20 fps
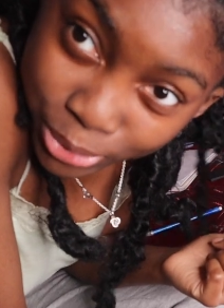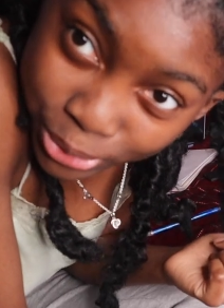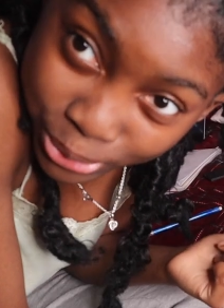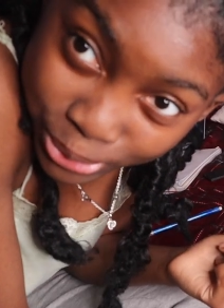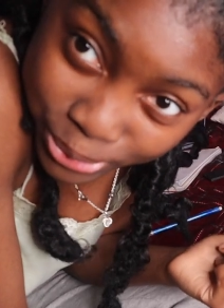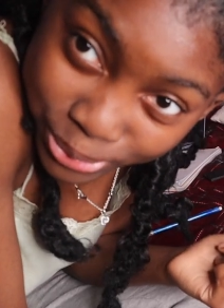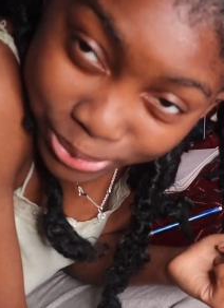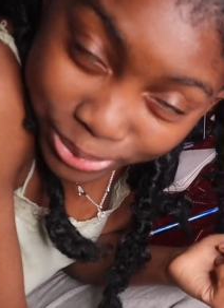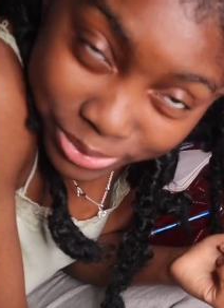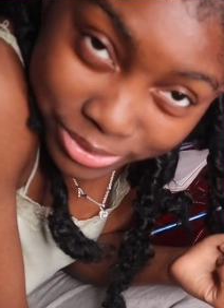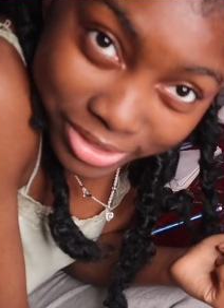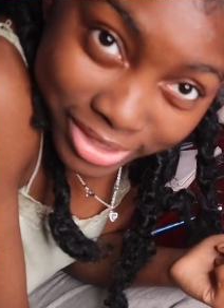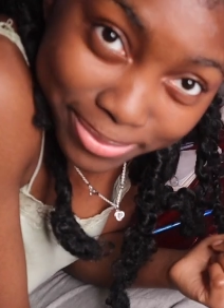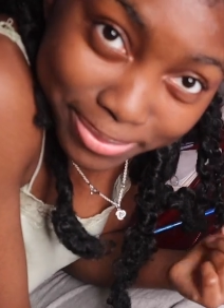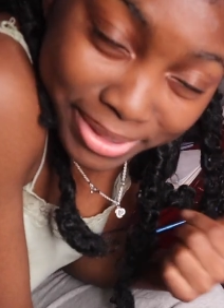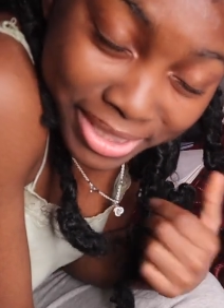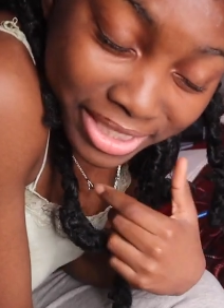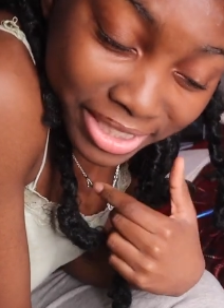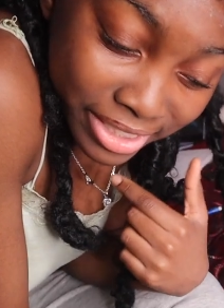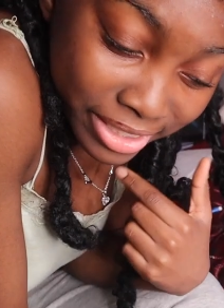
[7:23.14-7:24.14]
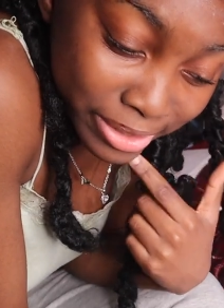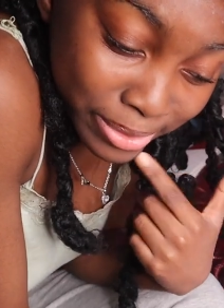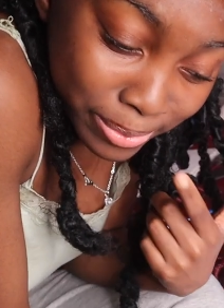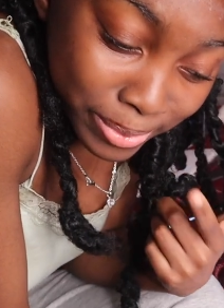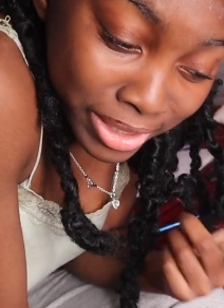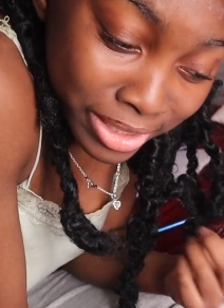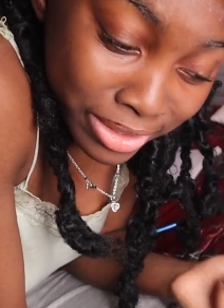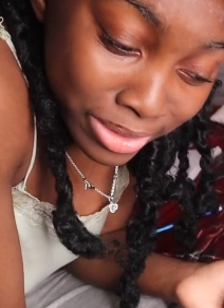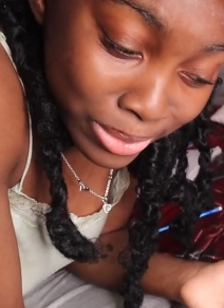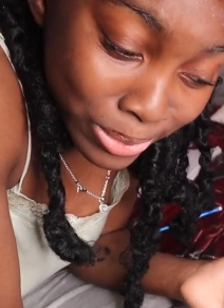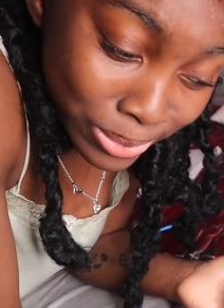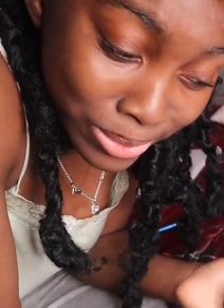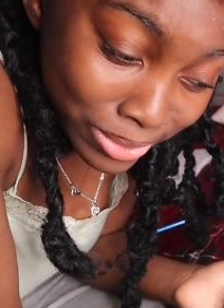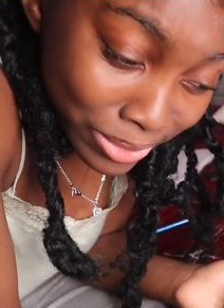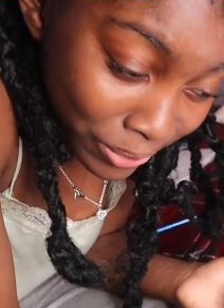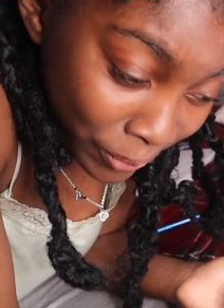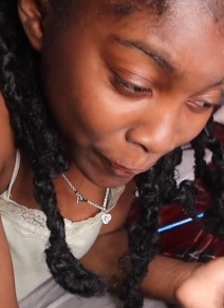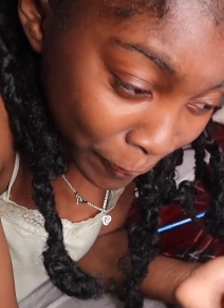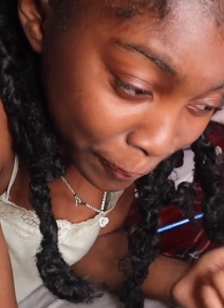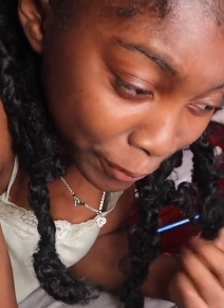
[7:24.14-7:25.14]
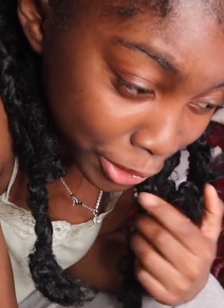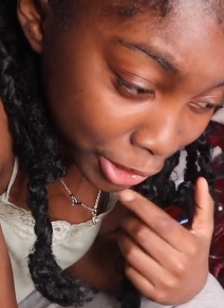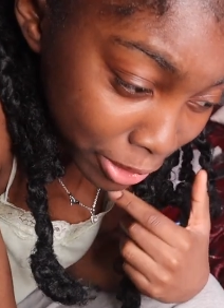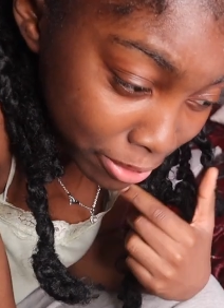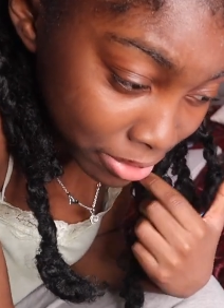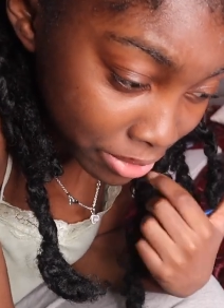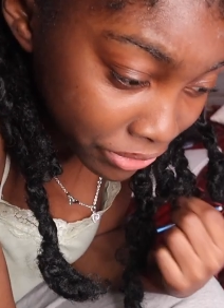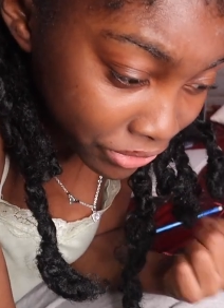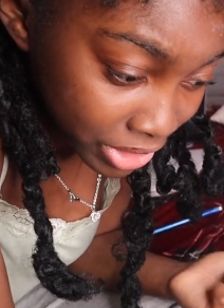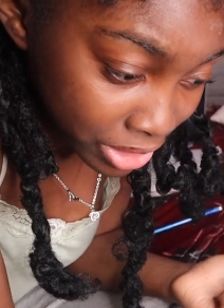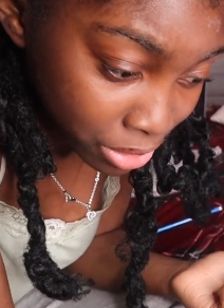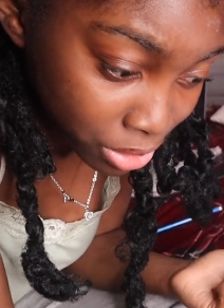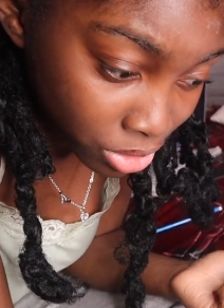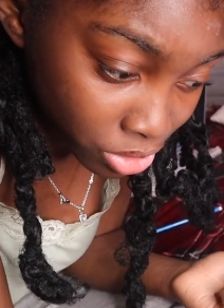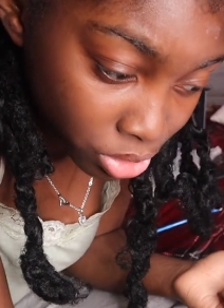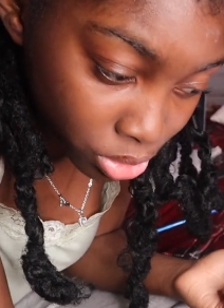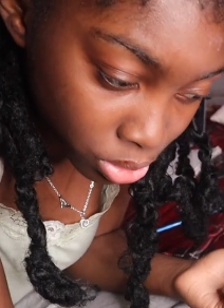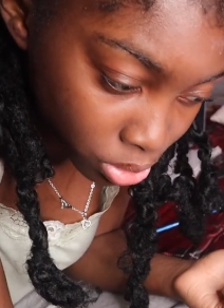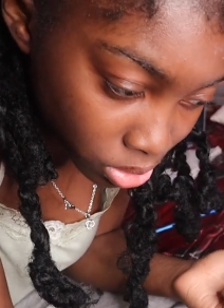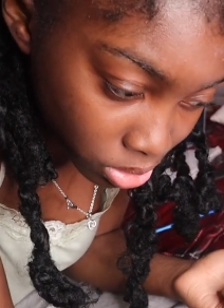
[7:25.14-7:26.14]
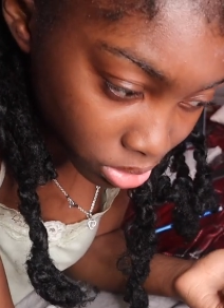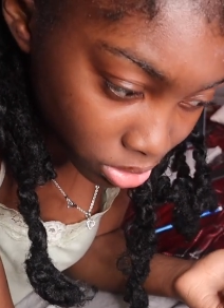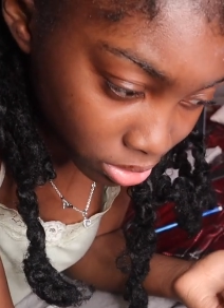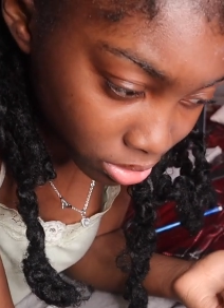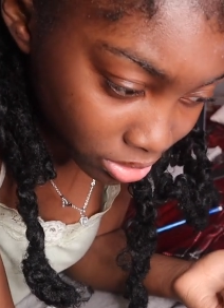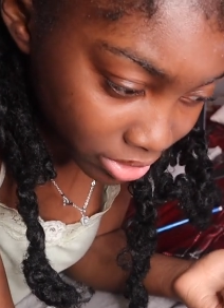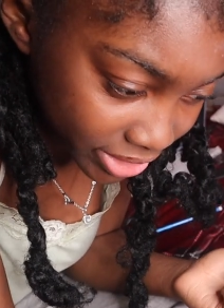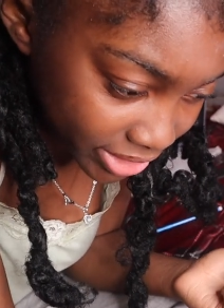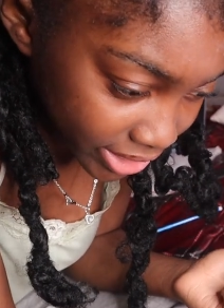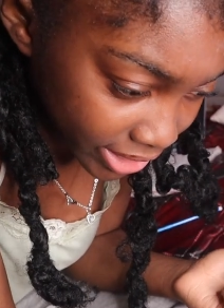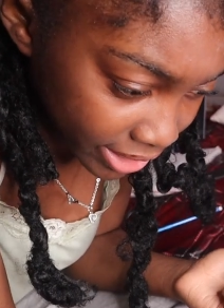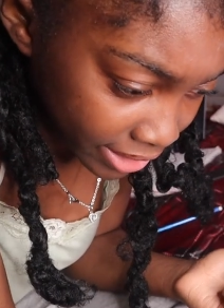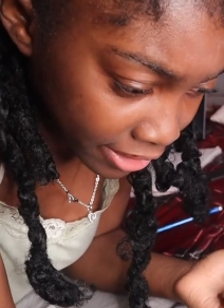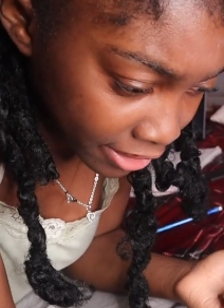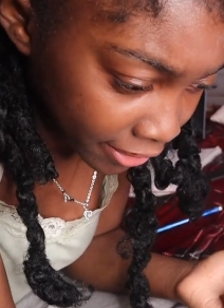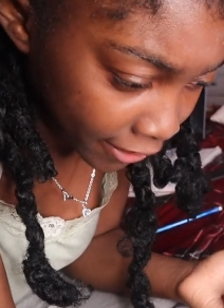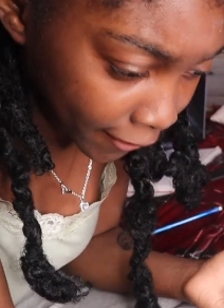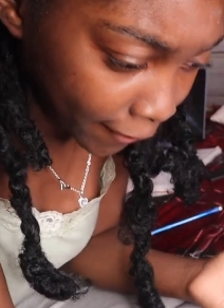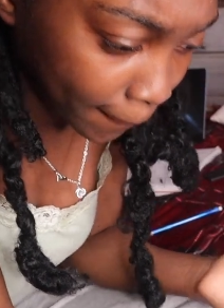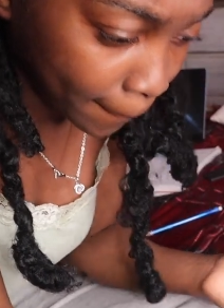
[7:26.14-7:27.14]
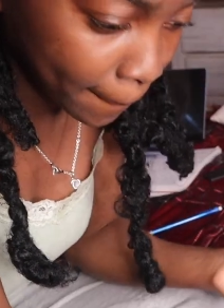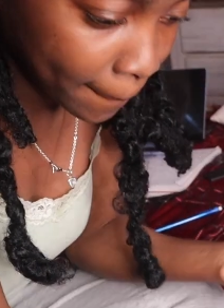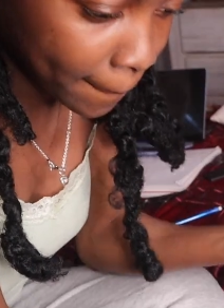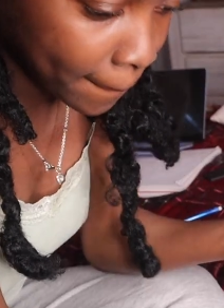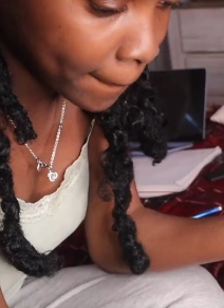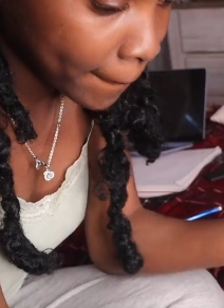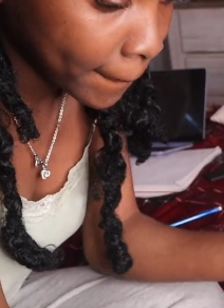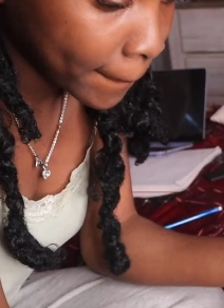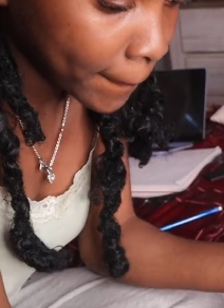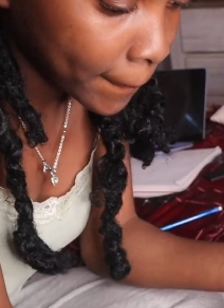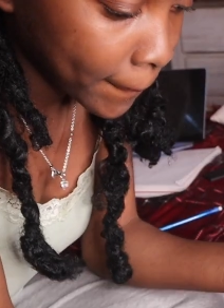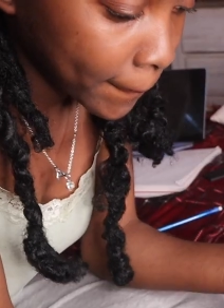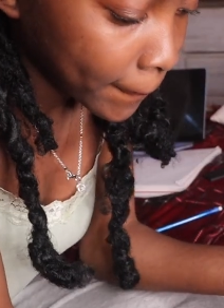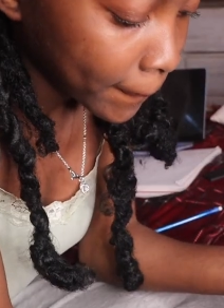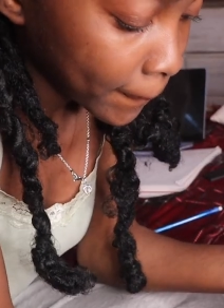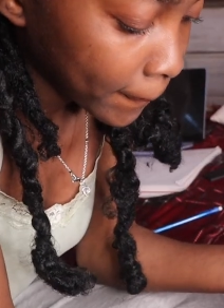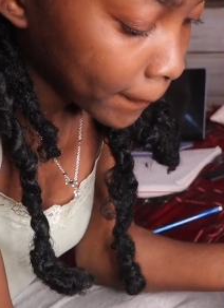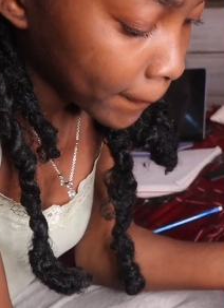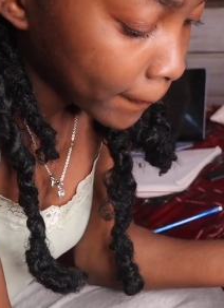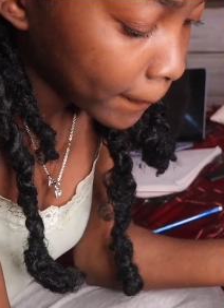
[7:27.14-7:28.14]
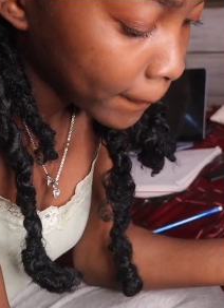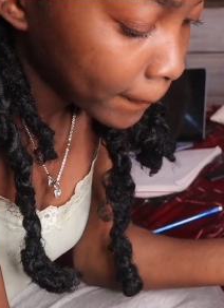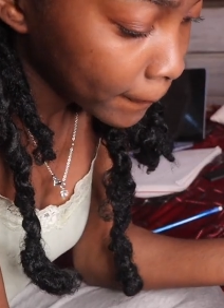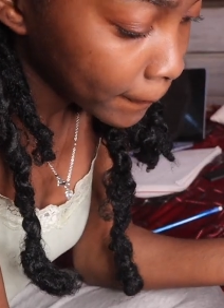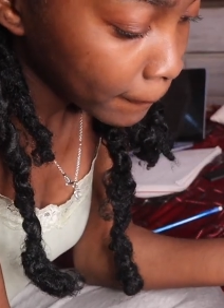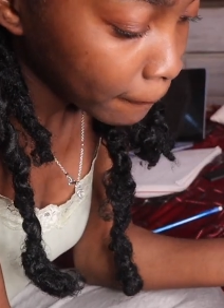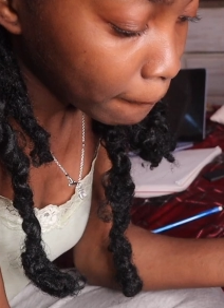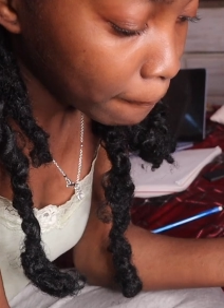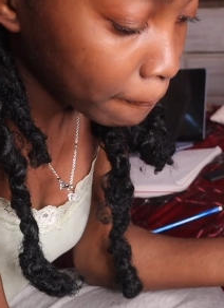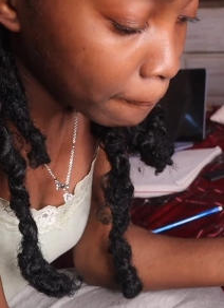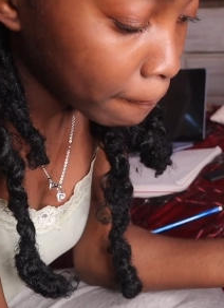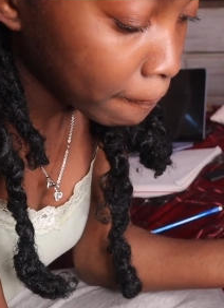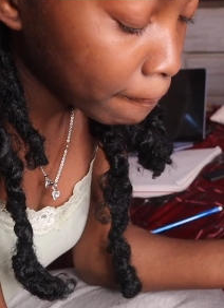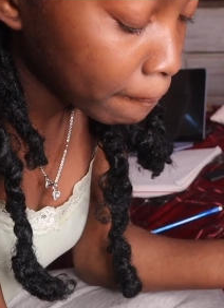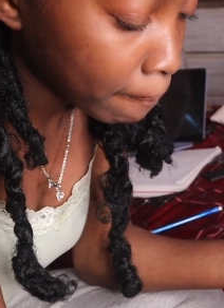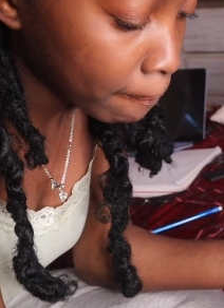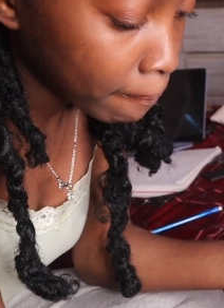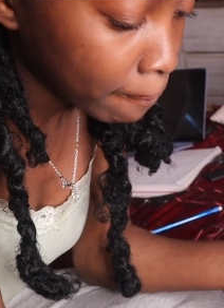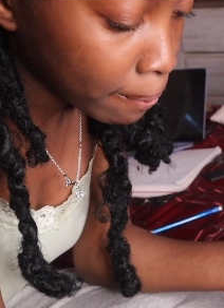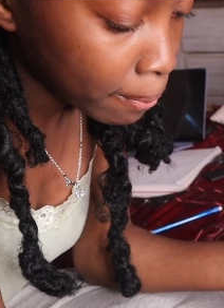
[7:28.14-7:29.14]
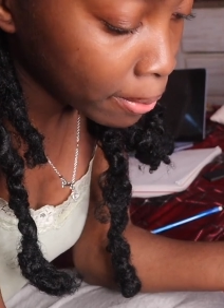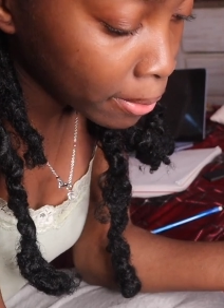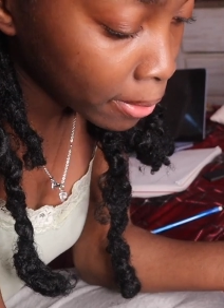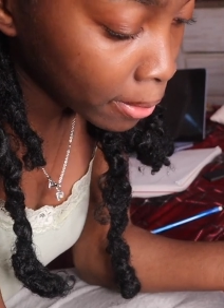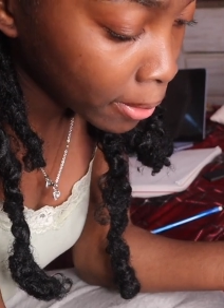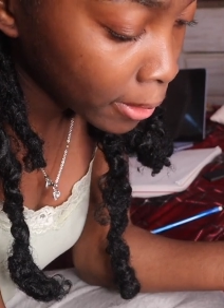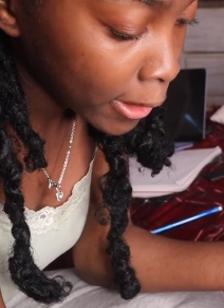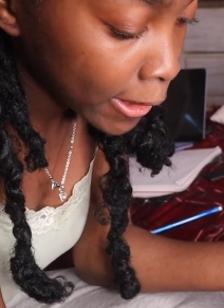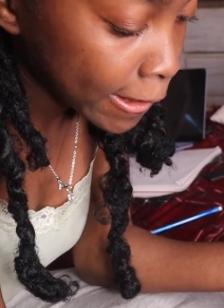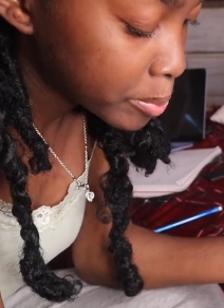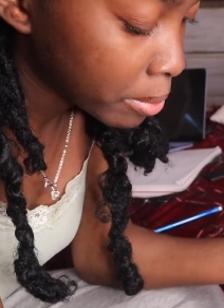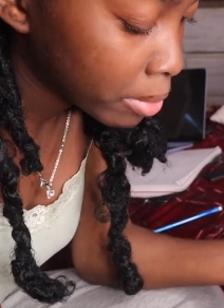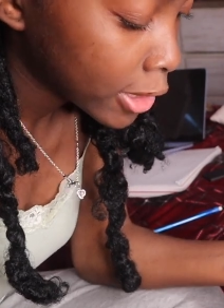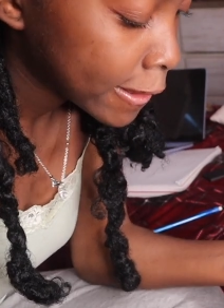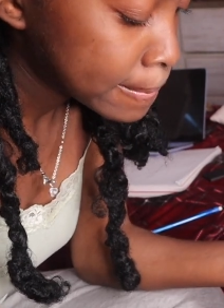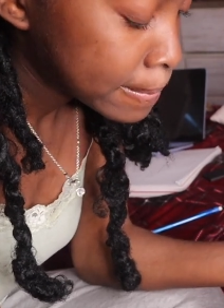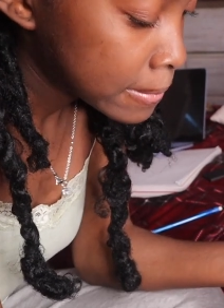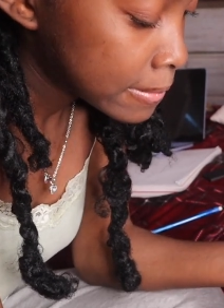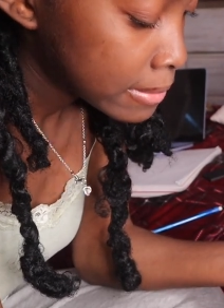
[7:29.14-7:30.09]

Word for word: tunes because what is doing homework without tunes? Like. Mm -mm -mm, mm.